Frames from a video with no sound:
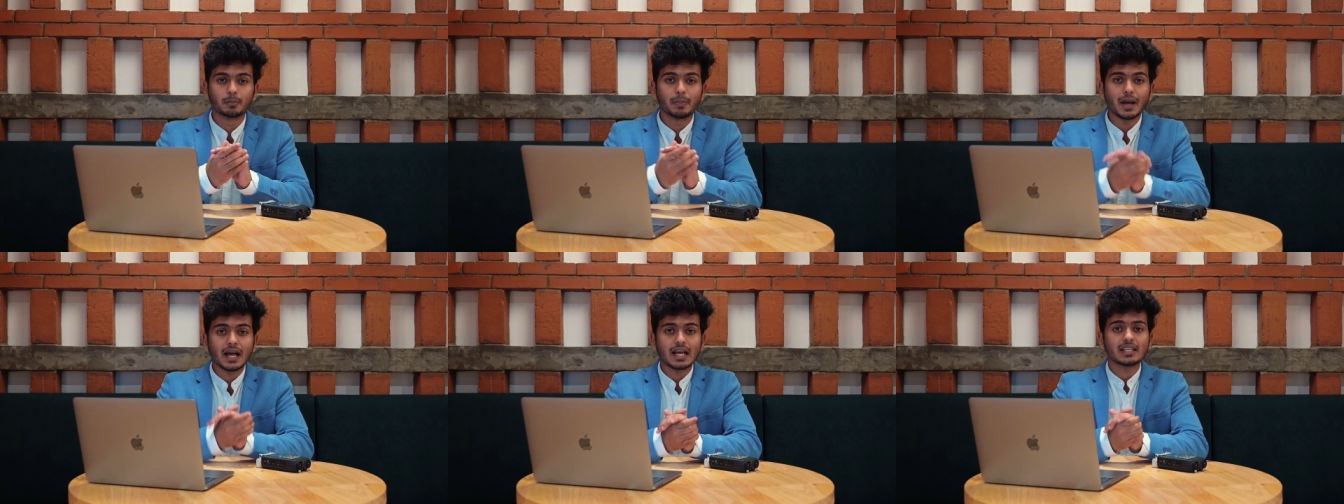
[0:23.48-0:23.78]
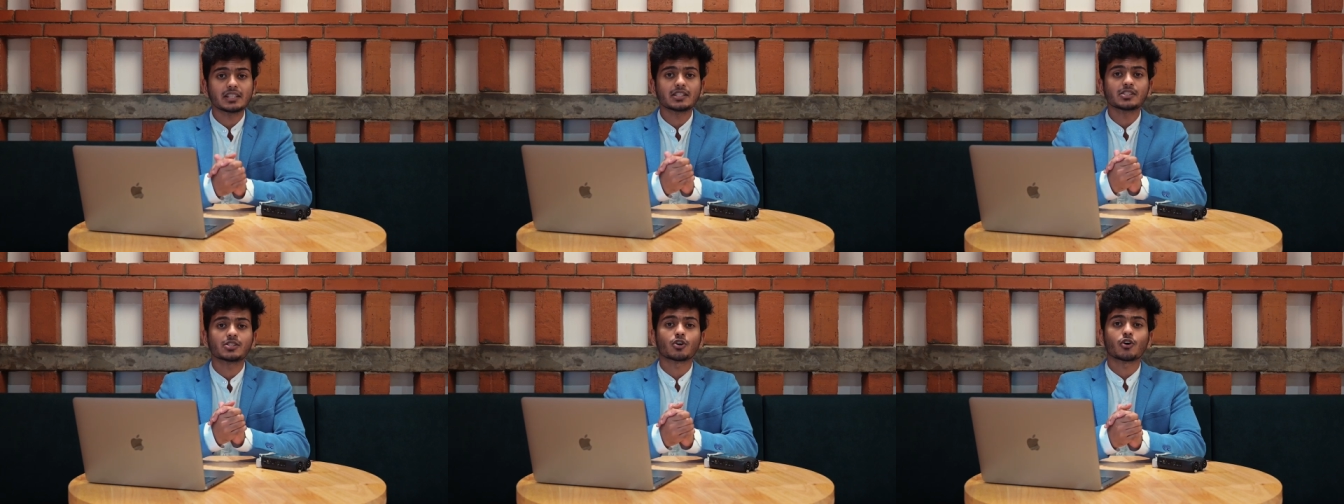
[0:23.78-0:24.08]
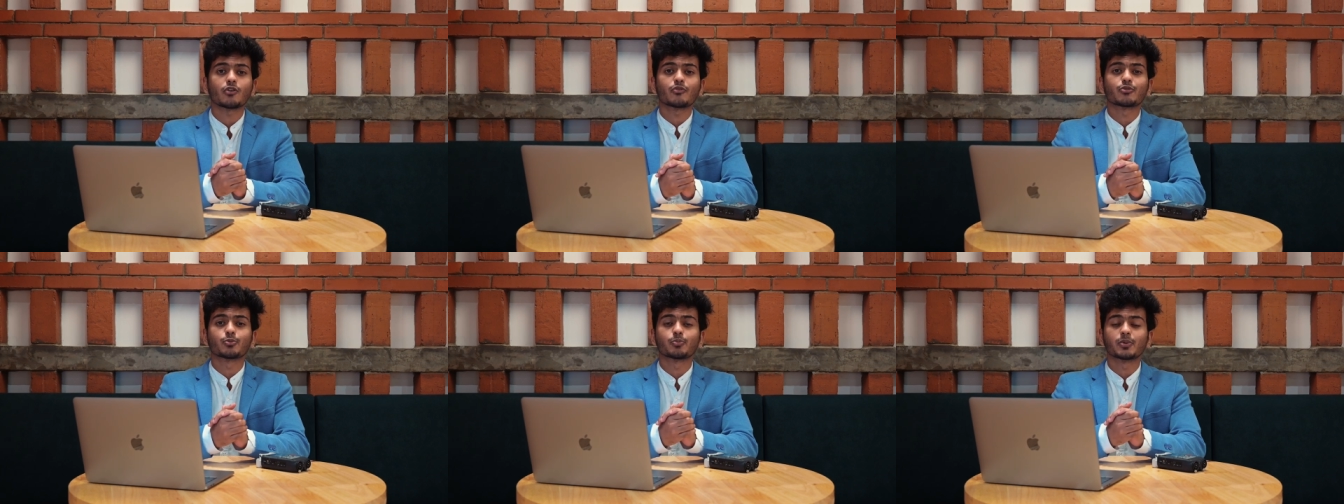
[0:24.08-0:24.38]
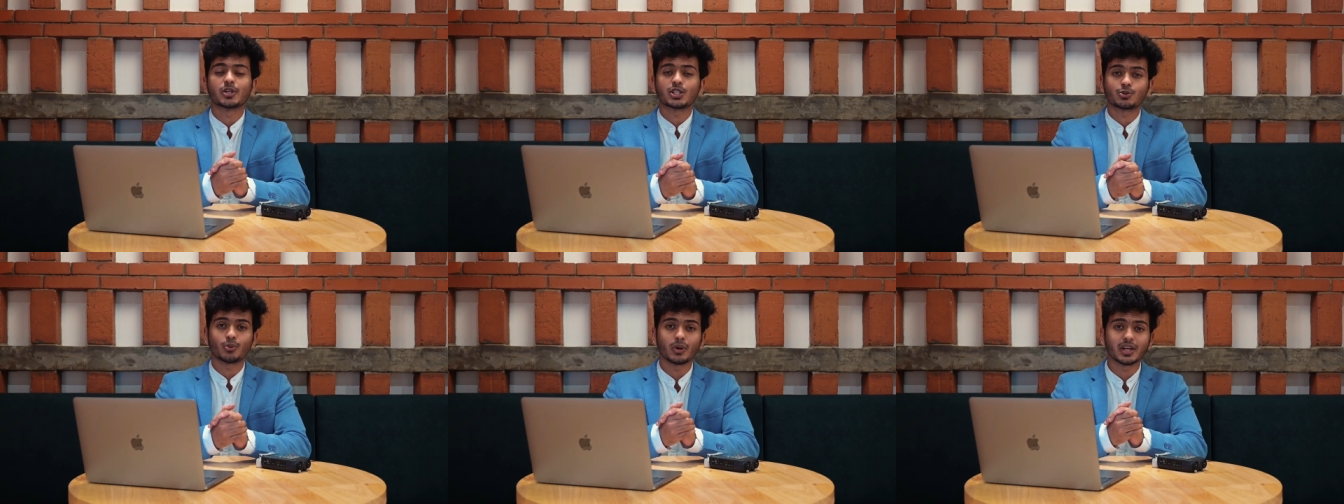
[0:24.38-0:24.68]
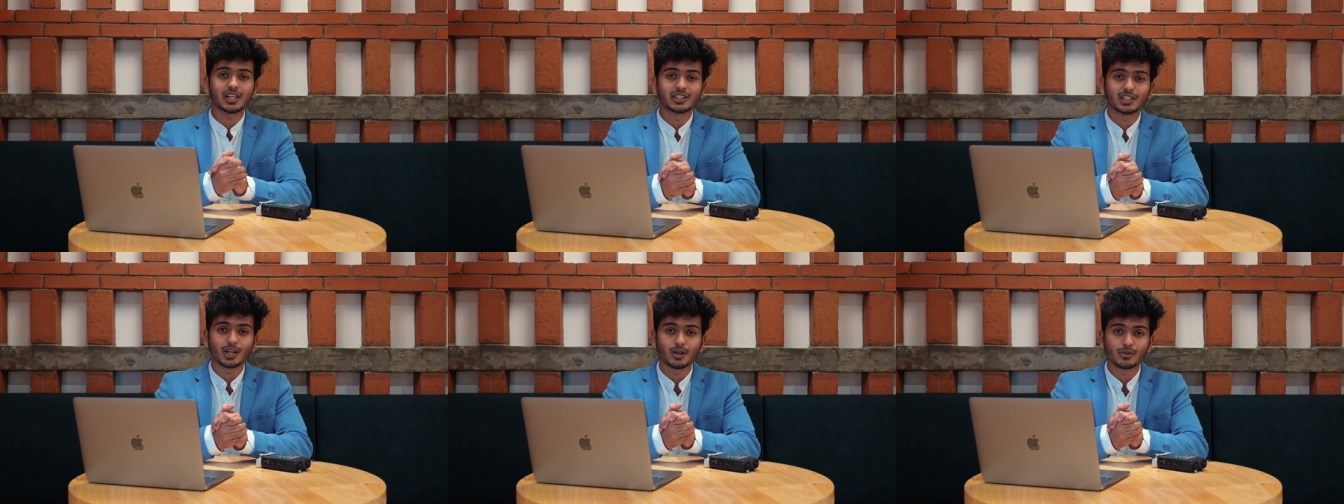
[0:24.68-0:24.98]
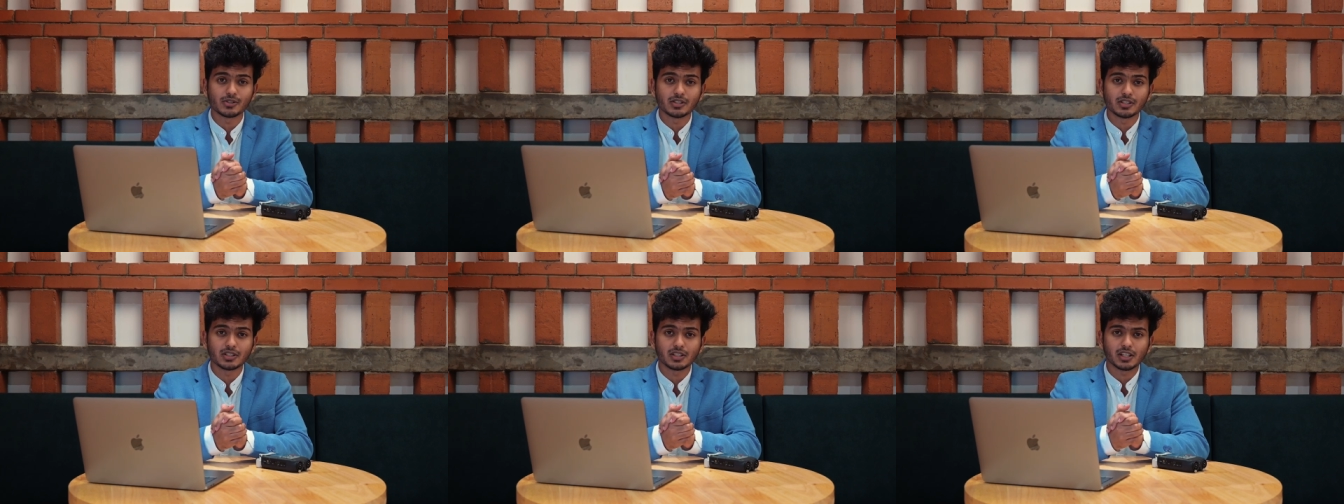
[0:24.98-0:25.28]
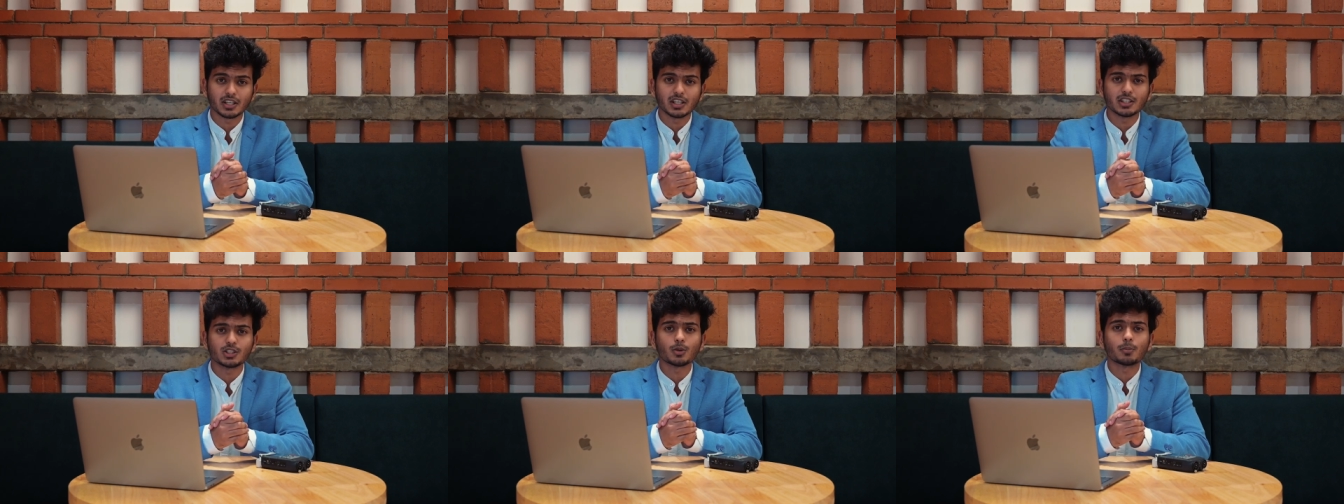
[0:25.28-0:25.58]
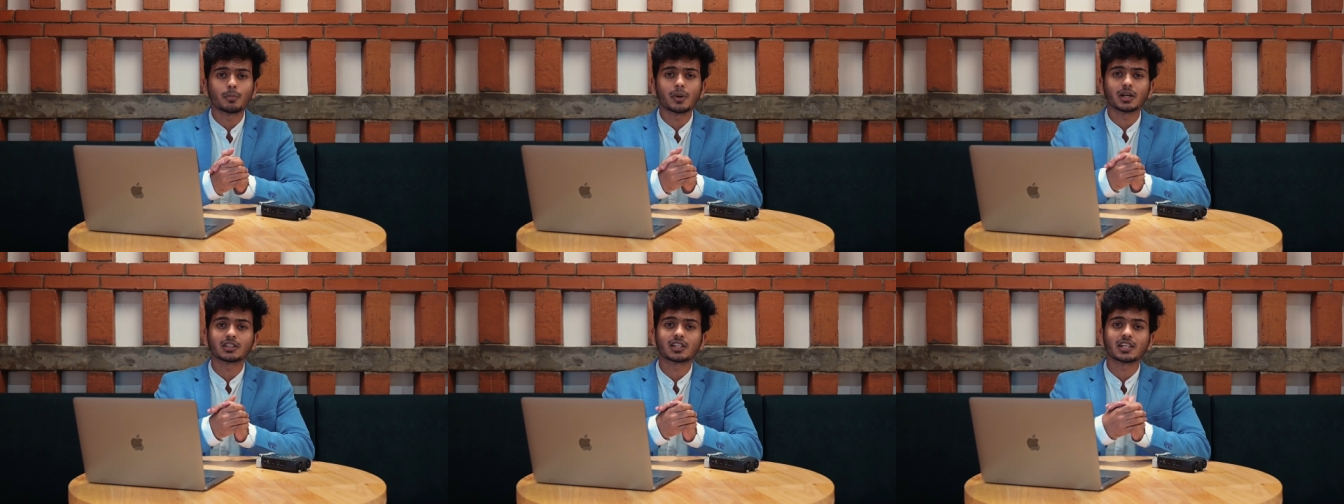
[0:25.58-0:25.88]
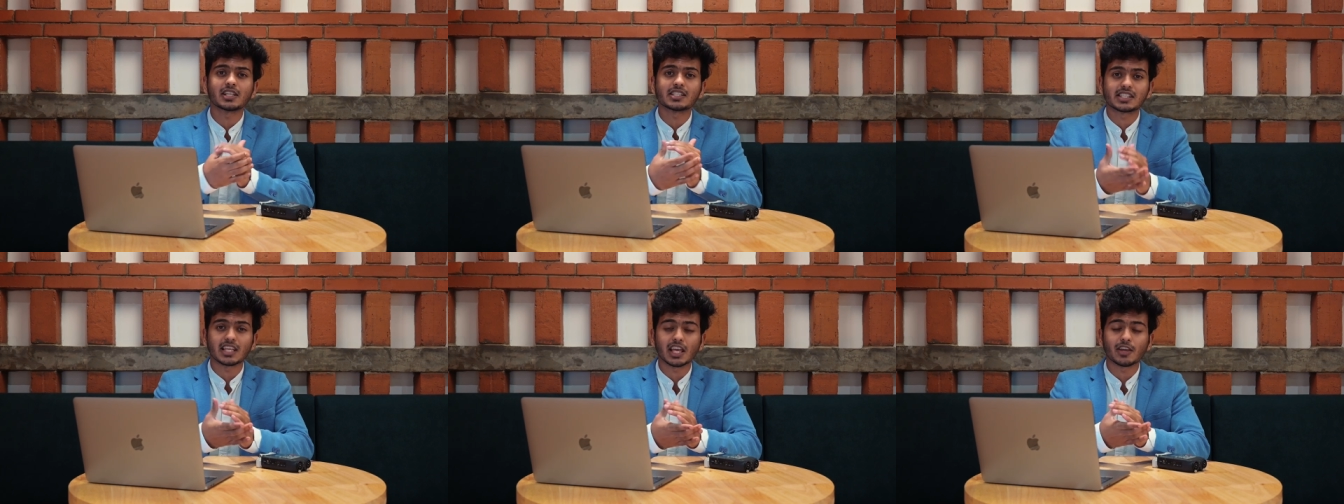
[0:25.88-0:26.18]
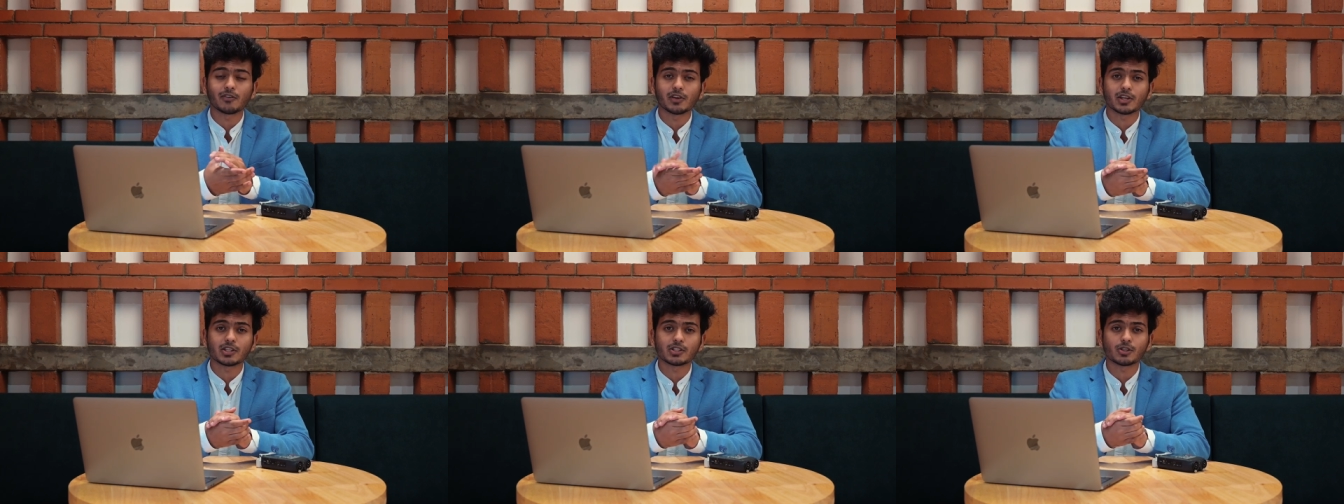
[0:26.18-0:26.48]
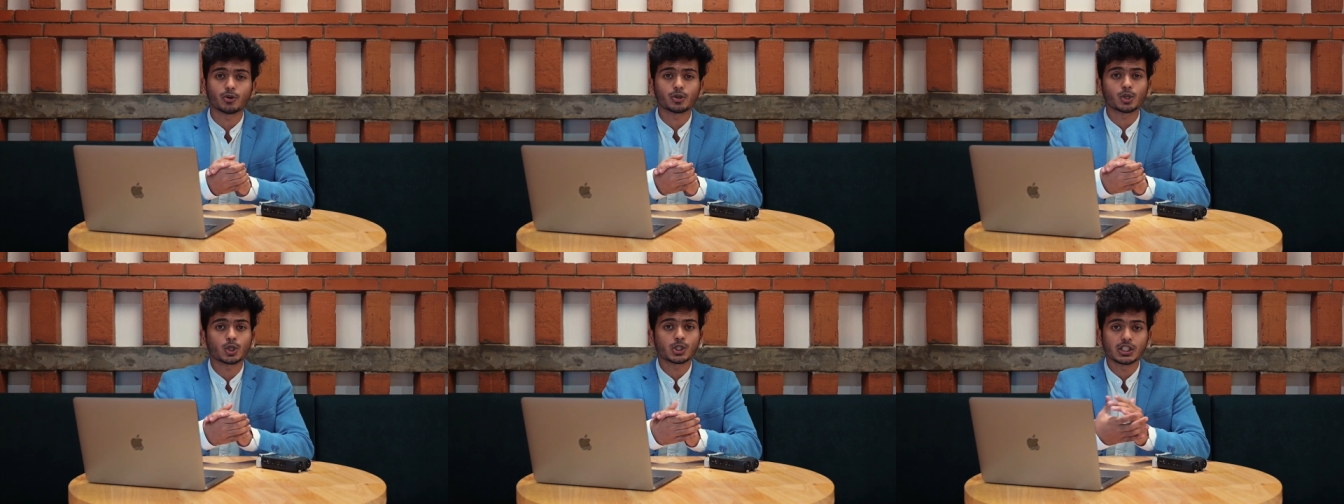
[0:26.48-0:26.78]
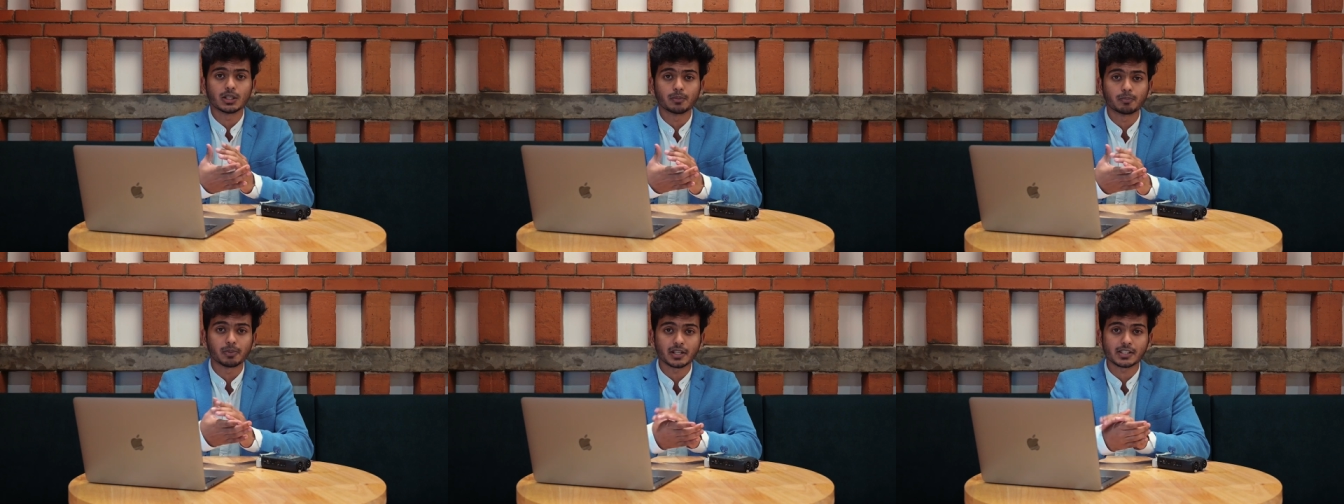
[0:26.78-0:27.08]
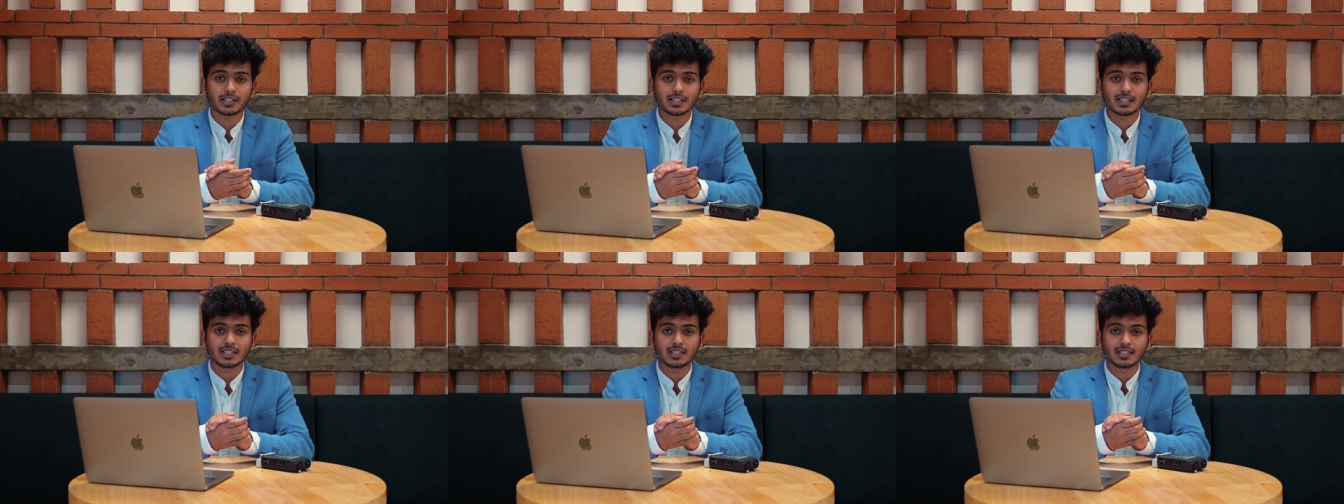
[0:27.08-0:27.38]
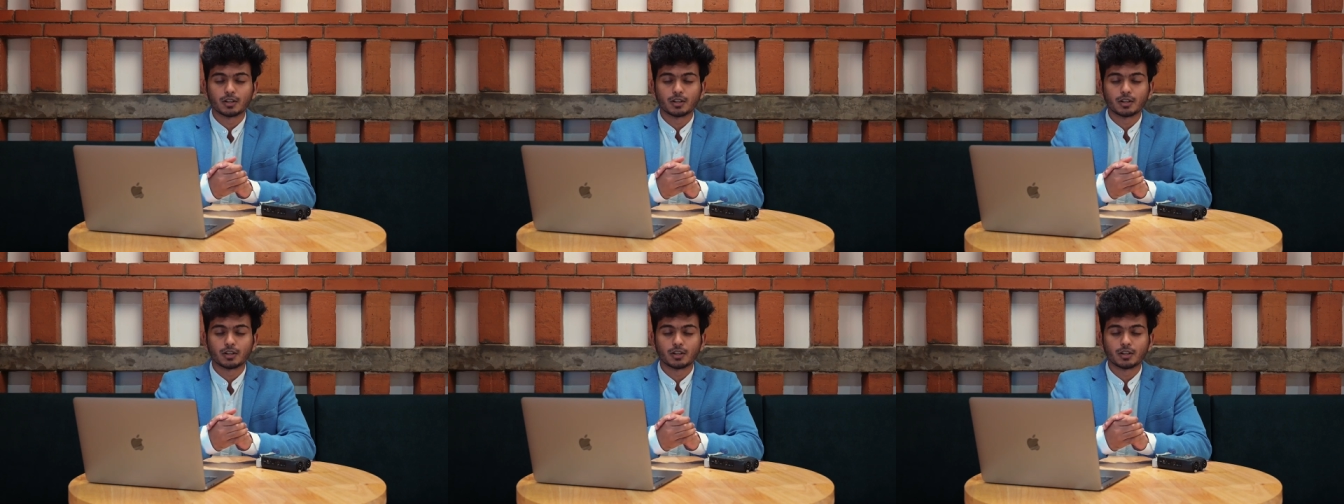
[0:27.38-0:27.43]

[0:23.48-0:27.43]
The balance of twenty thousand rupees is your monthly savings or your surplus.